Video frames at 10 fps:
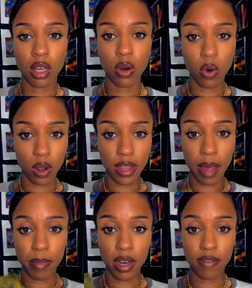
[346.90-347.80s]
on
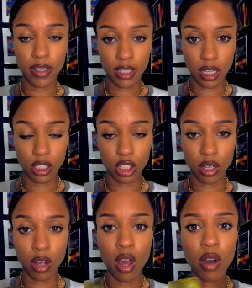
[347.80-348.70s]
that
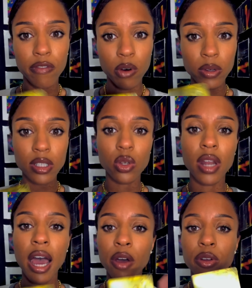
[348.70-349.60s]
manifestation focus on
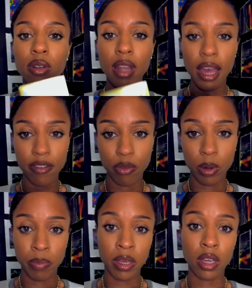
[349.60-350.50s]
how your life
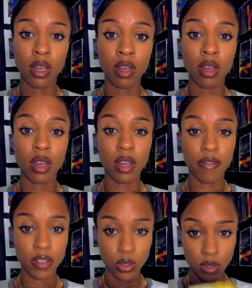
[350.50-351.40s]
would be if
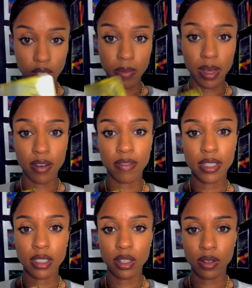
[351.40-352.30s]
this was to
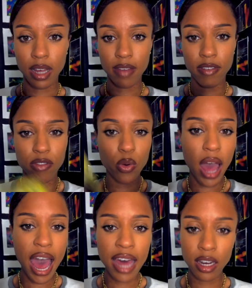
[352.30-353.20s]
manifest in your life if you
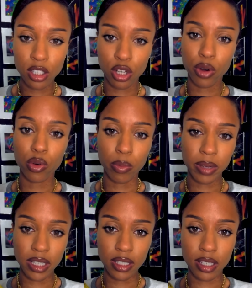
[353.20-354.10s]
had internal
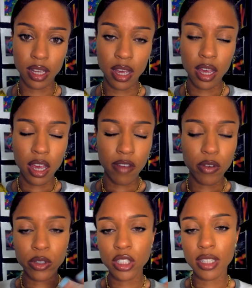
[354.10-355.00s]
peace if
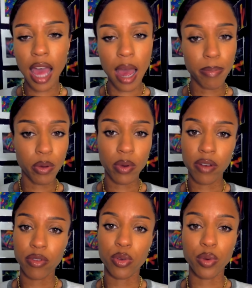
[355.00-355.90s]
you're just happy
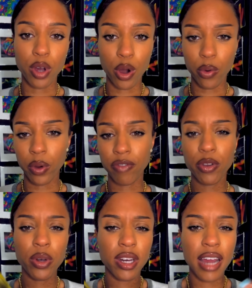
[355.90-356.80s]
wherever you go if
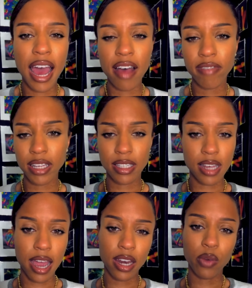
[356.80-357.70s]
you didn't have
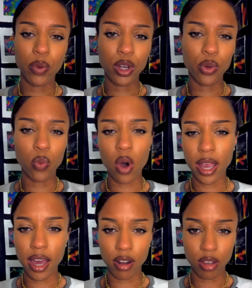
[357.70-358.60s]
anxiety when you walk
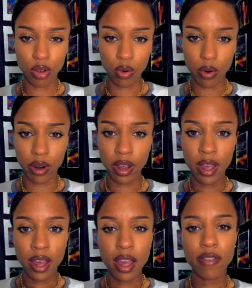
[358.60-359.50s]
out of the door
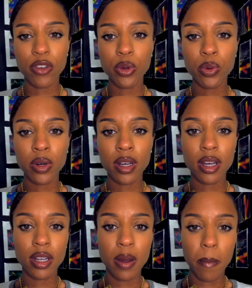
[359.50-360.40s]
if you
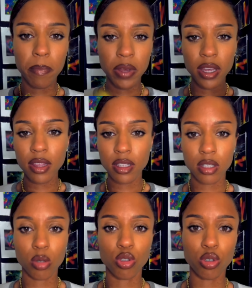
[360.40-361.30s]
could be this
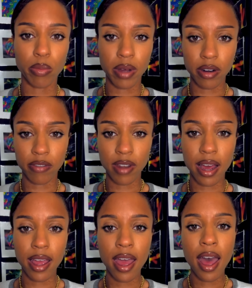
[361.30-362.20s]
social
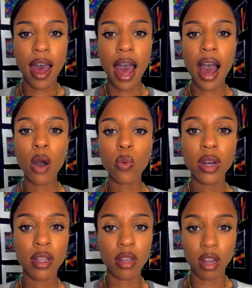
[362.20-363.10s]
butterfly how
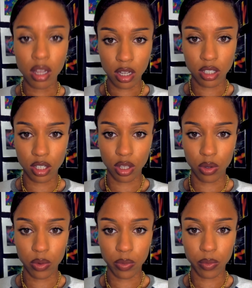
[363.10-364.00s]
it look to
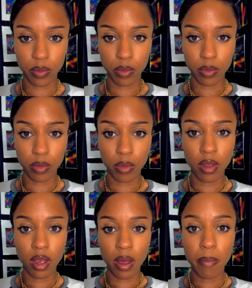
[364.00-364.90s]
you
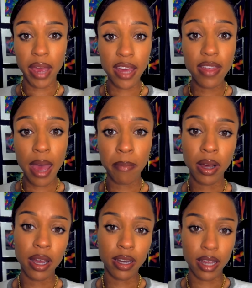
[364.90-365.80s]
pay that
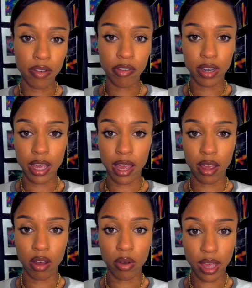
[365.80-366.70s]
mind every day
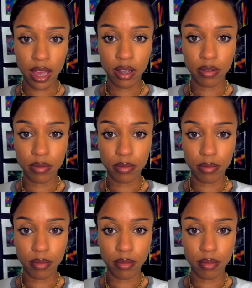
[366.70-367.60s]
okay
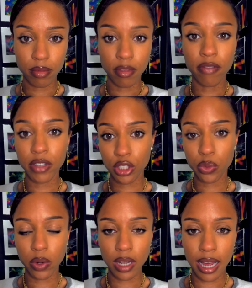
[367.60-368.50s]

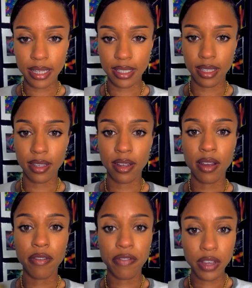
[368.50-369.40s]
visualize it,
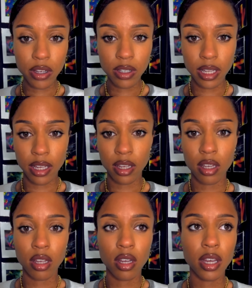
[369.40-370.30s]
feel it,
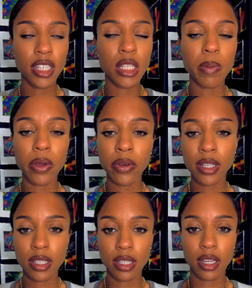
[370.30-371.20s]

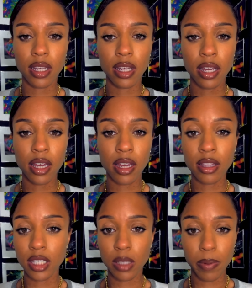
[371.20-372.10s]
experience it in
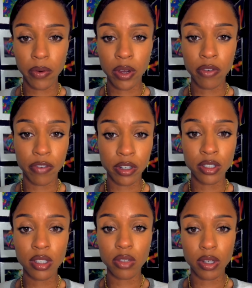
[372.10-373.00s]
the spirit
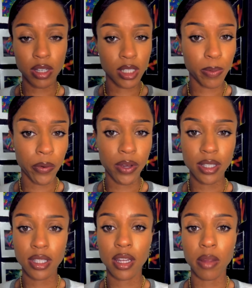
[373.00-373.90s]
first,
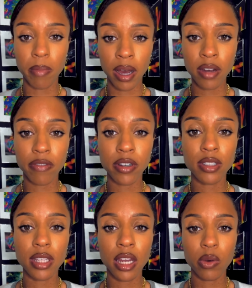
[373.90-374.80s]
experience it in the mind
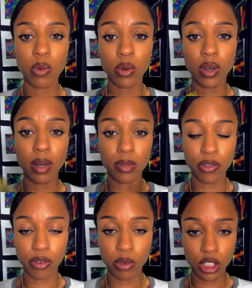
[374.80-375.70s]
first, and it will come to
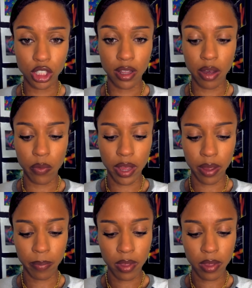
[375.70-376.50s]
fruition that way.